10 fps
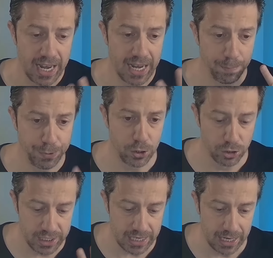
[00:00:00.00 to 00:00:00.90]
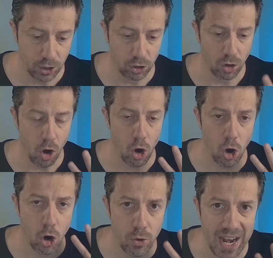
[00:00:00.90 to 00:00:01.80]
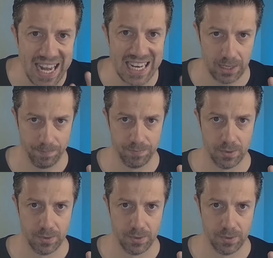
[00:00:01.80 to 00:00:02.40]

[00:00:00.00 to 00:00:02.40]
and PureCycle already